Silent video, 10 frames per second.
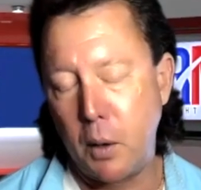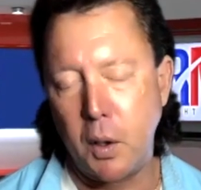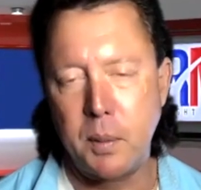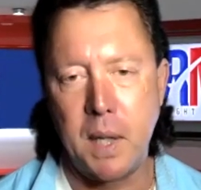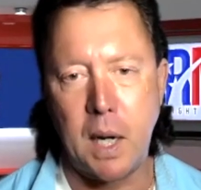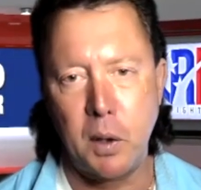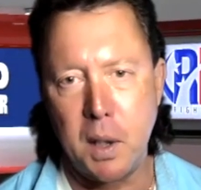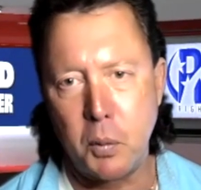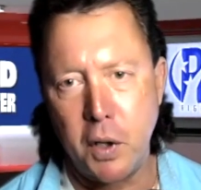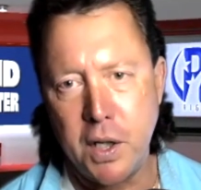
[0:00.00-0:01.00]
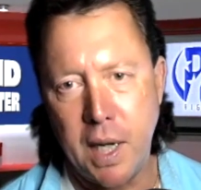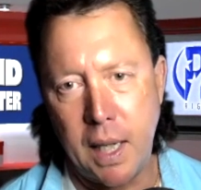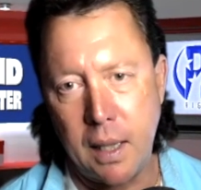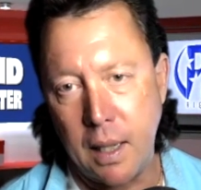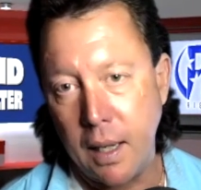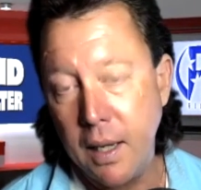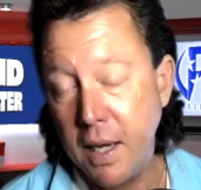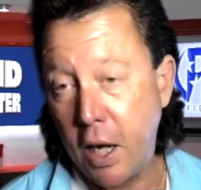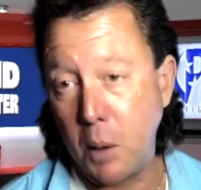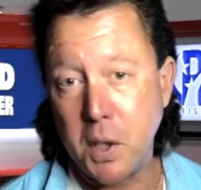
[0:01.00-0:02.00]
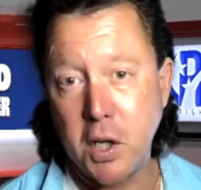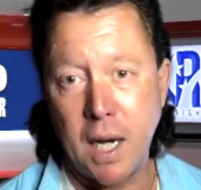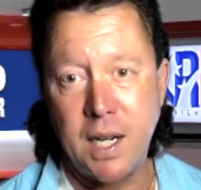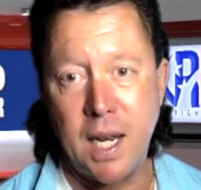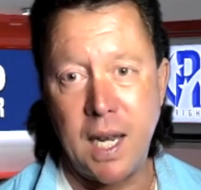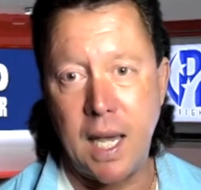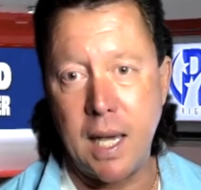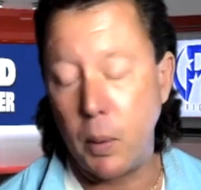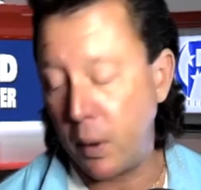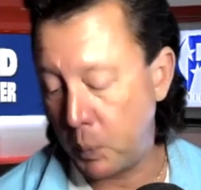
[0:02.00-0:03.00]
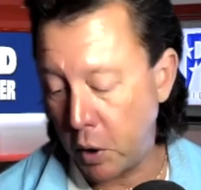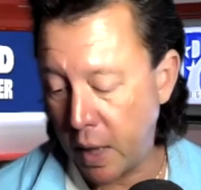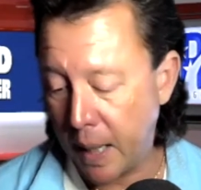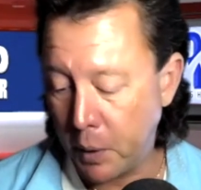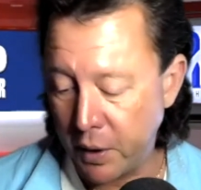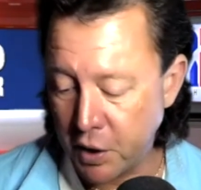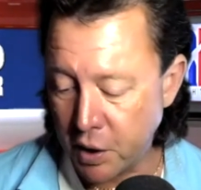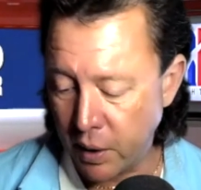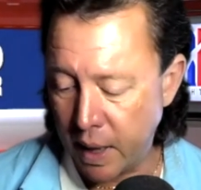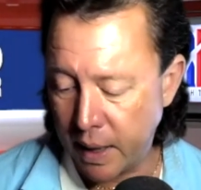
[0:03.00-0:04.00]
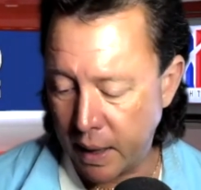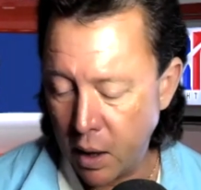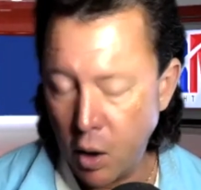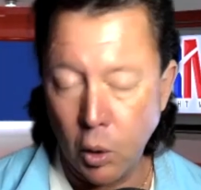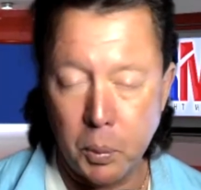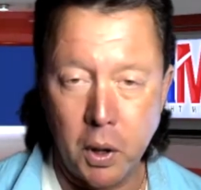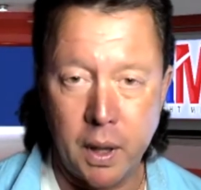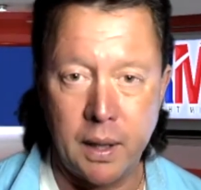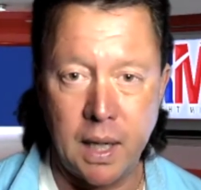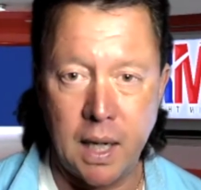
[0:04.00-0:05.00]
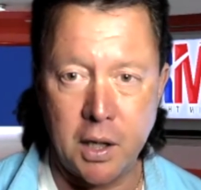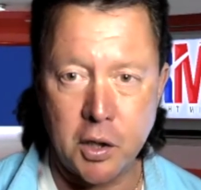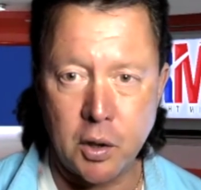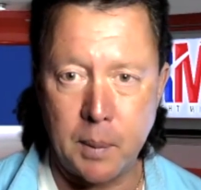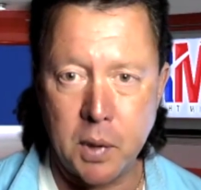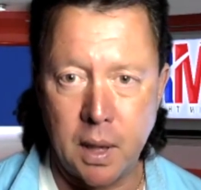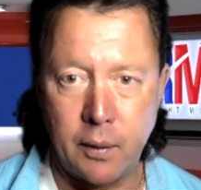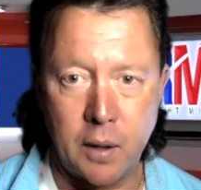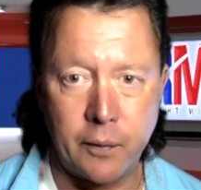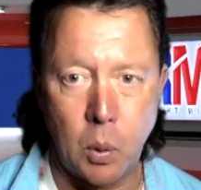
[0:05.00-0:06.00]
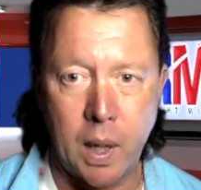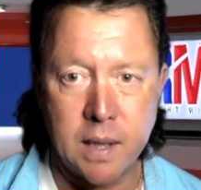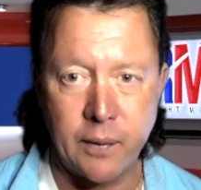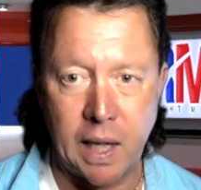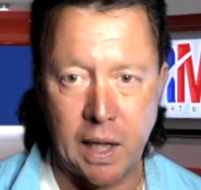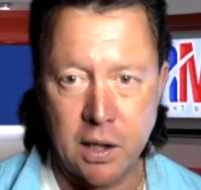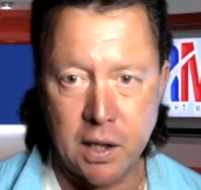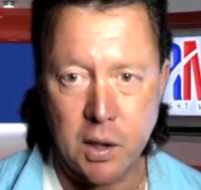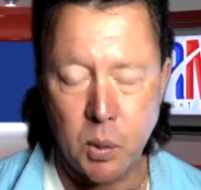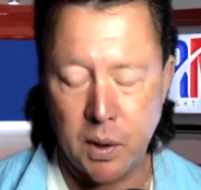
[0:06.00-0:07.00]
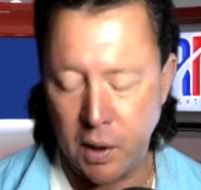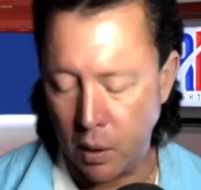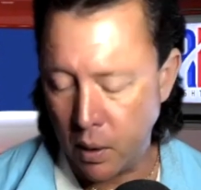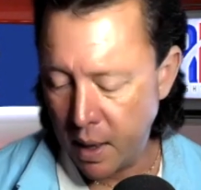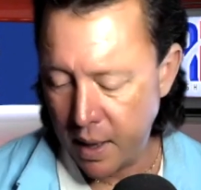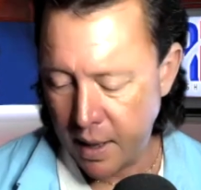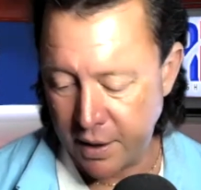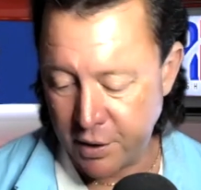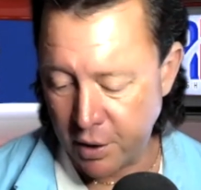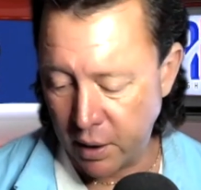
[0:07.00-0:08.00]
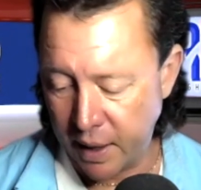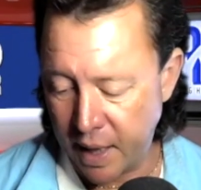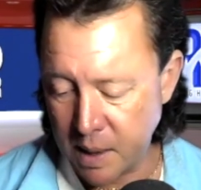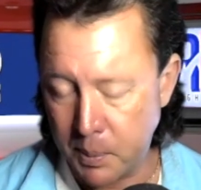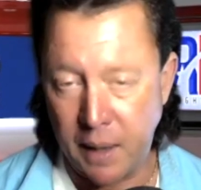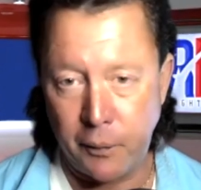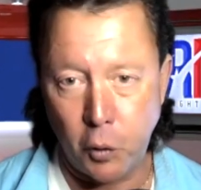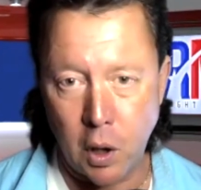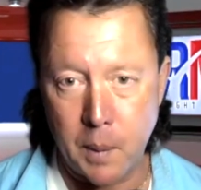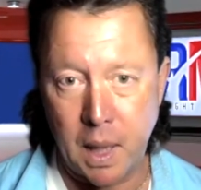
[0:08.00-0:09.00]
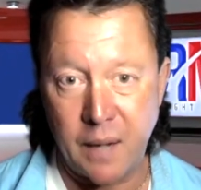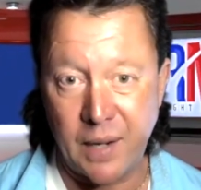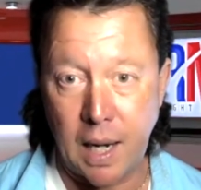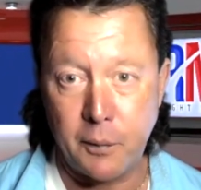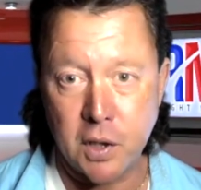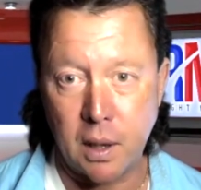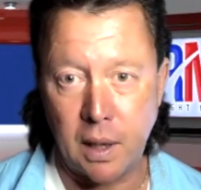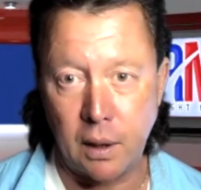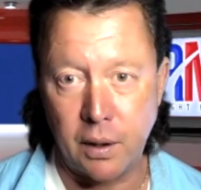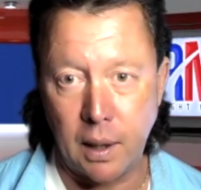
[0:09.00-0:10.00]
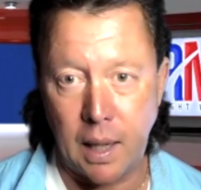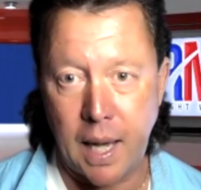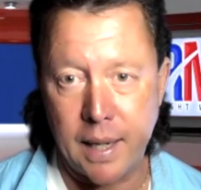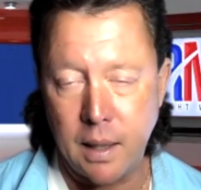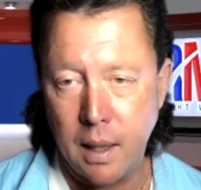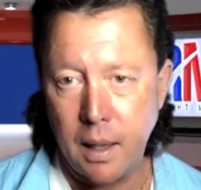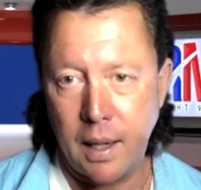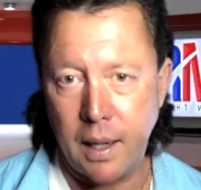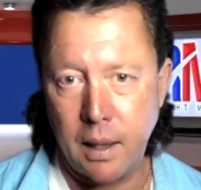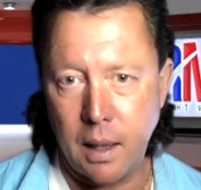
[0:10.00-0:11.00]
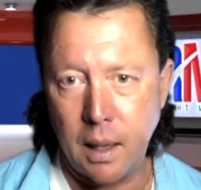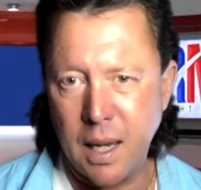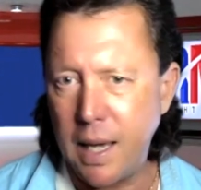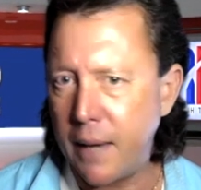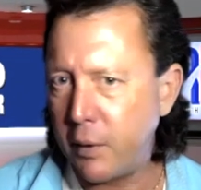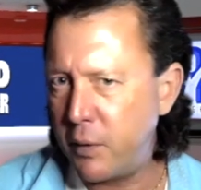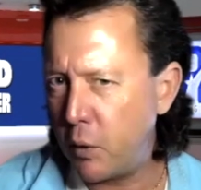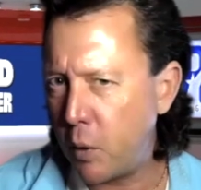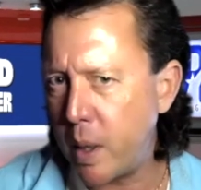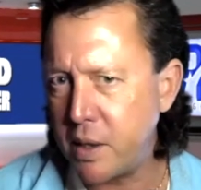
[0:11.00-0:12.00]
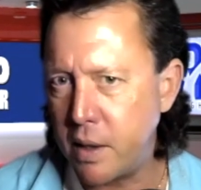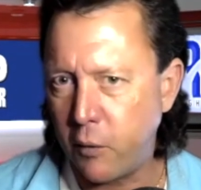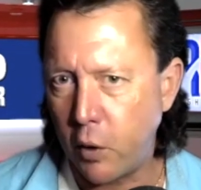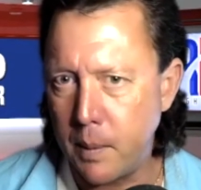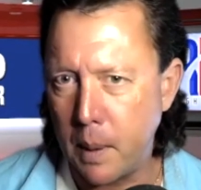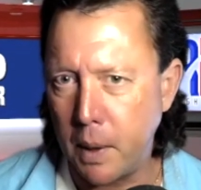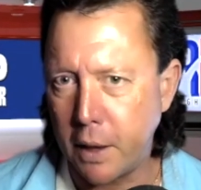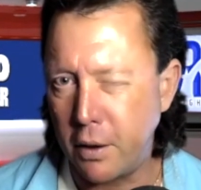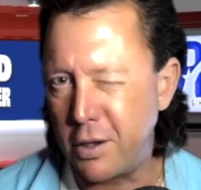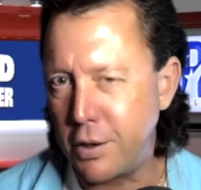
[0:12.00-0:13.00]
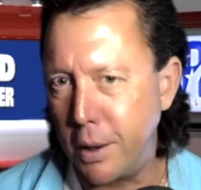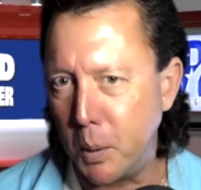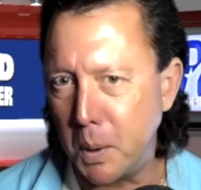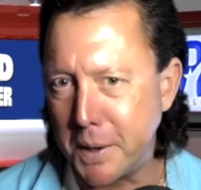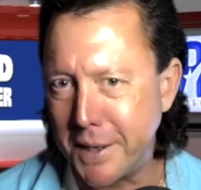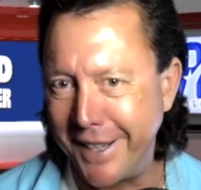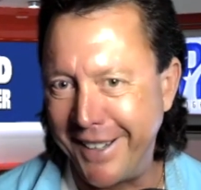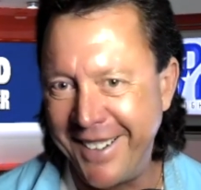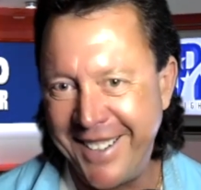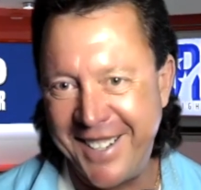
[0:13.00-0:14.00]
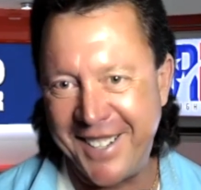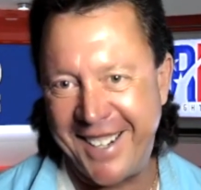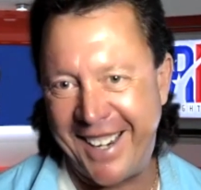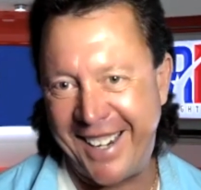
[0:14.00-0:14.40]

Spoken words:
with me. I really appreciate it. I hope to talk to you again. We'll put up on the screen and we'll put in the description of different ways of getting in touch with you. It certainly has been informative, and I've certainly learned a lot. And hey, I have a few questions for you maybe after the show. We'll see. Okay.